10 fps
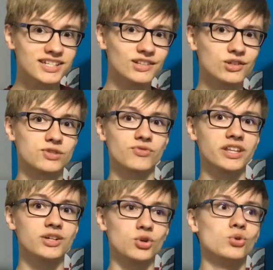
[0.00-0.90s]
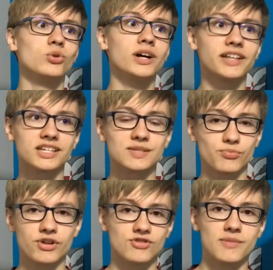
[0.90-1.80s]
It looks really cool. I like
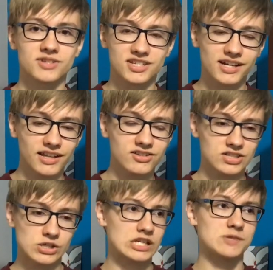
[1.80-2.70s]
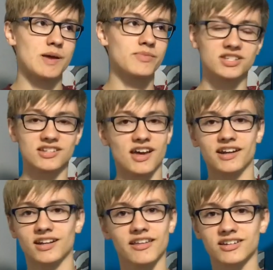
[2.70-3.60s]
Springtrap's design. I like Circus Baby's design.
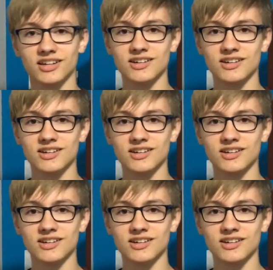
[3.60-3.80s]
I like...